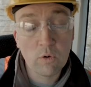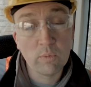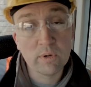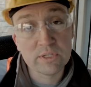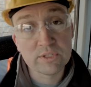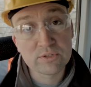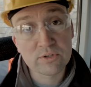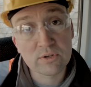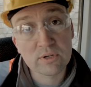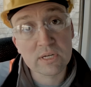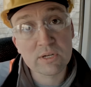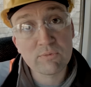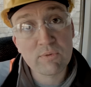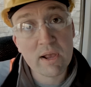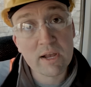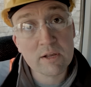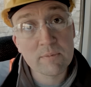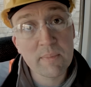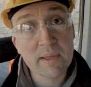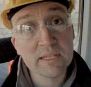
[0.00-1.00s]
We'd certainly
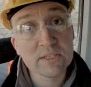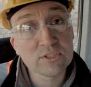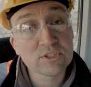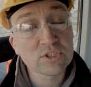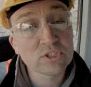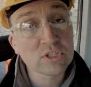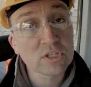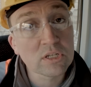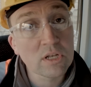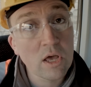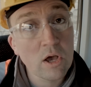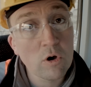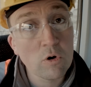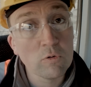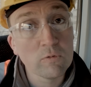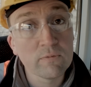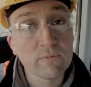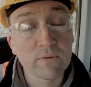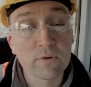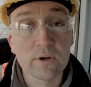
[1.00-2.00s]
recommend slow
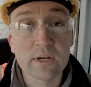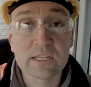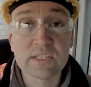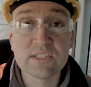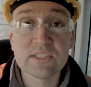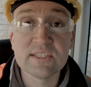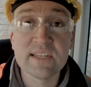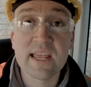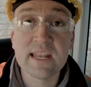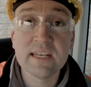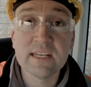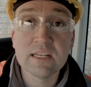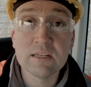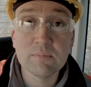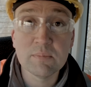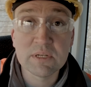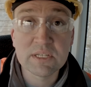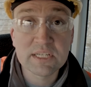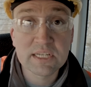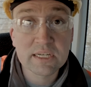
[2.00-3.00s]
for extended
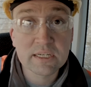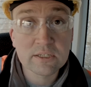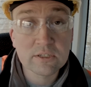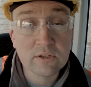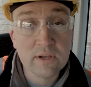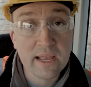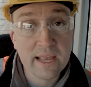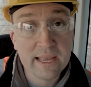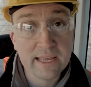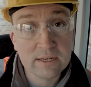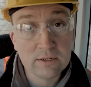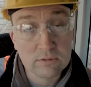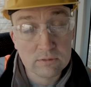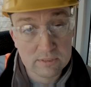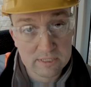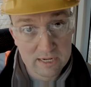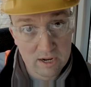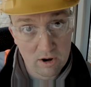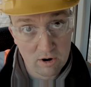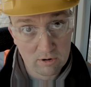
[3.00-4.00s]
material
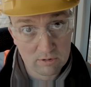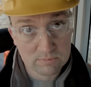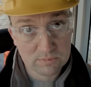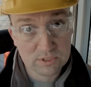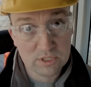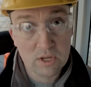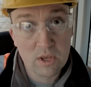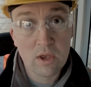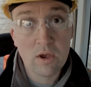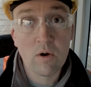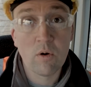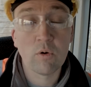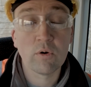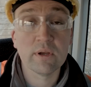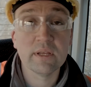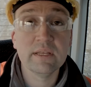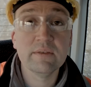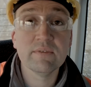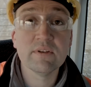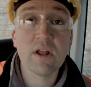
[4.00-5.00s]
handling arms or
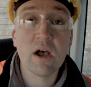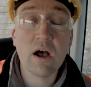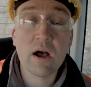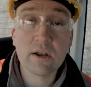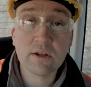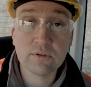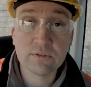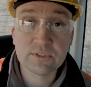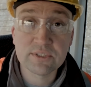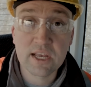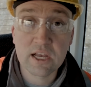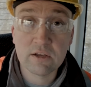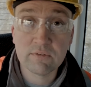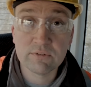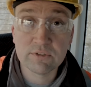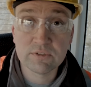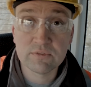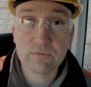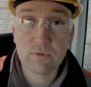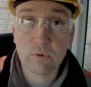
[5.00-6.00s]
even auto
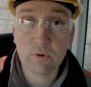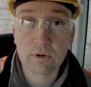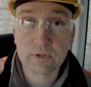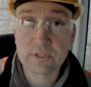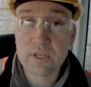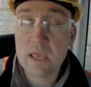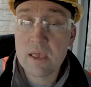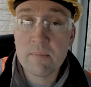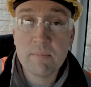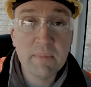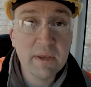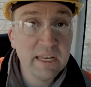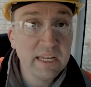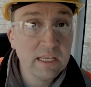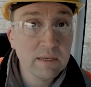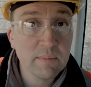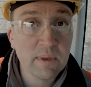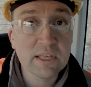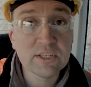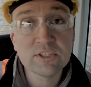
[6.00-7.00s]
salvage forks.
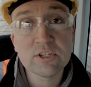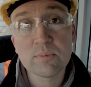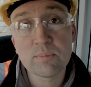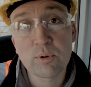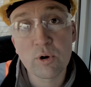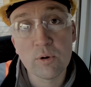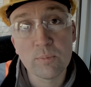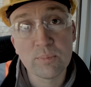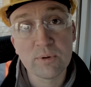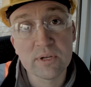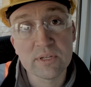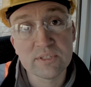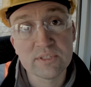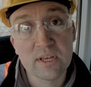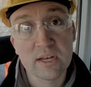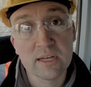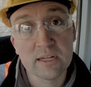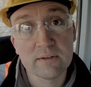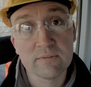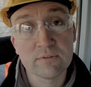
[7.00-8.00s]
Medium is an appropriate
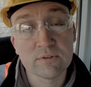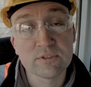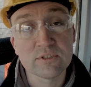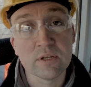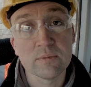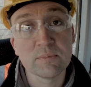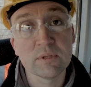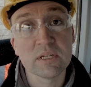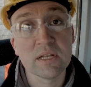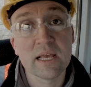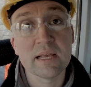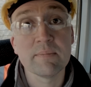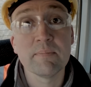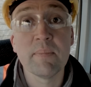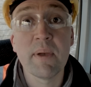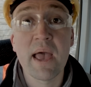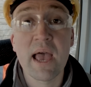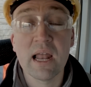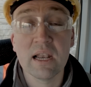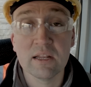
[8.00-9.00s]
setting for something like
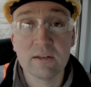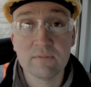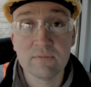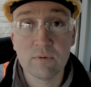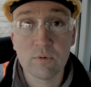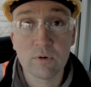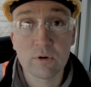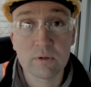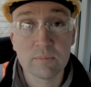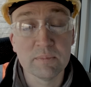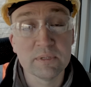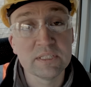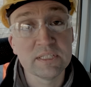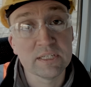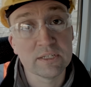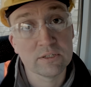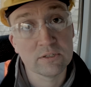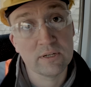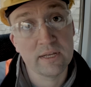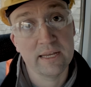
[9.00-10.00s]
pallet fork
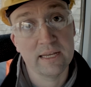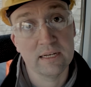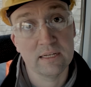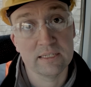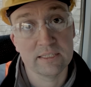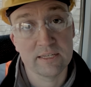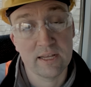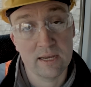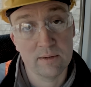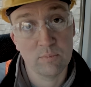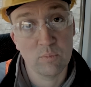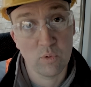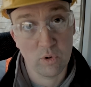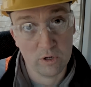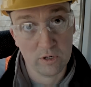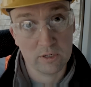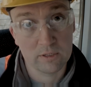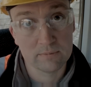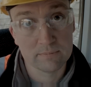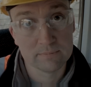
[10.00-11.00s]
material handling type
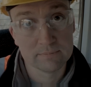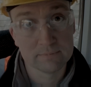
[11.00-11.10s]
work.